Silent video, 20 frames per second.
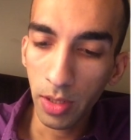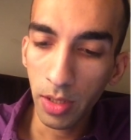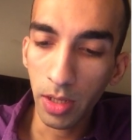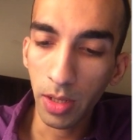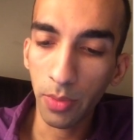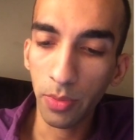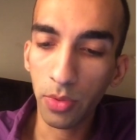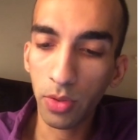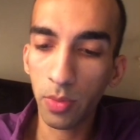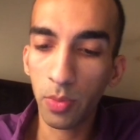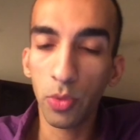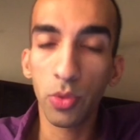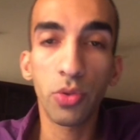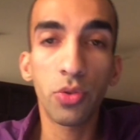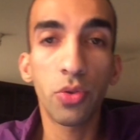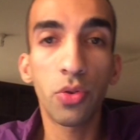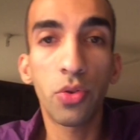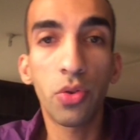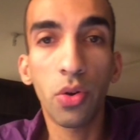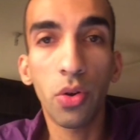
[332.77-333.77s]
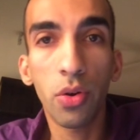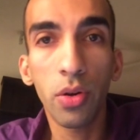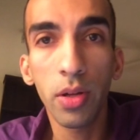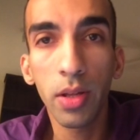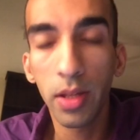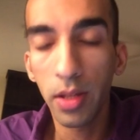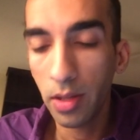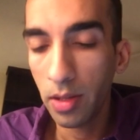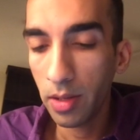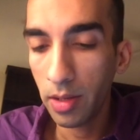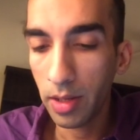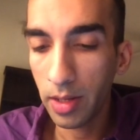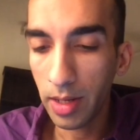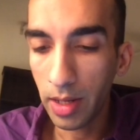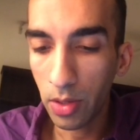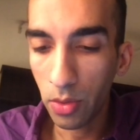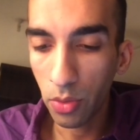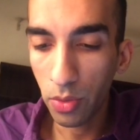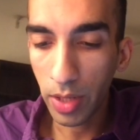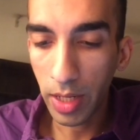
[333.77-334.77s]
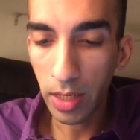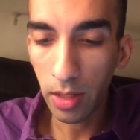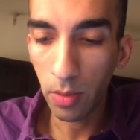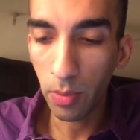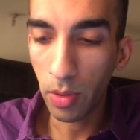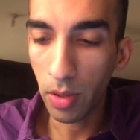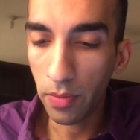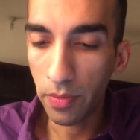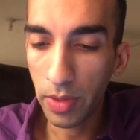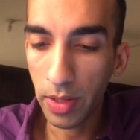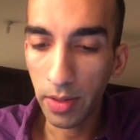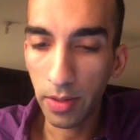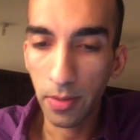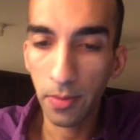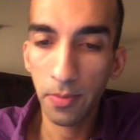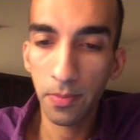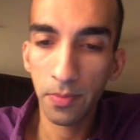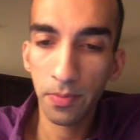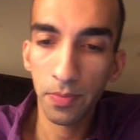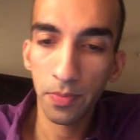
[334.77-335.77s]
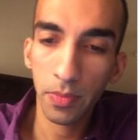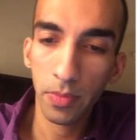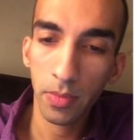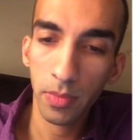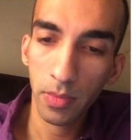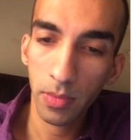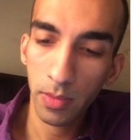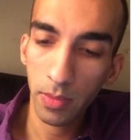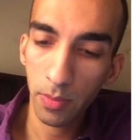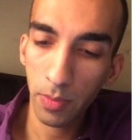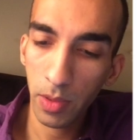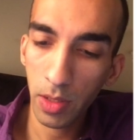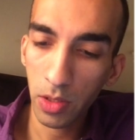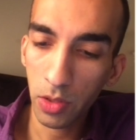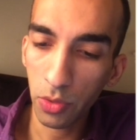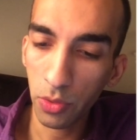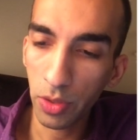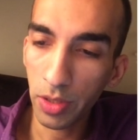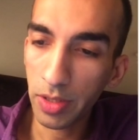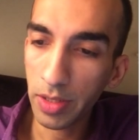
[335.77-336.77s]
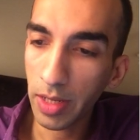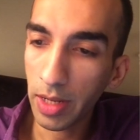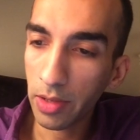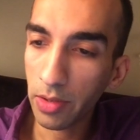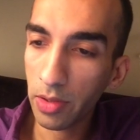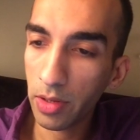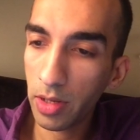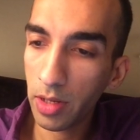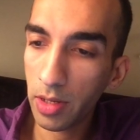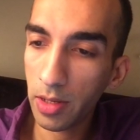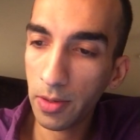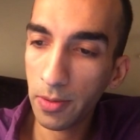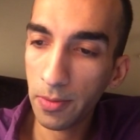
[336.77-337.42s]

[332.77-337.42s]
I'm supposed to draw an arrow right above this. Make sure it's accurate.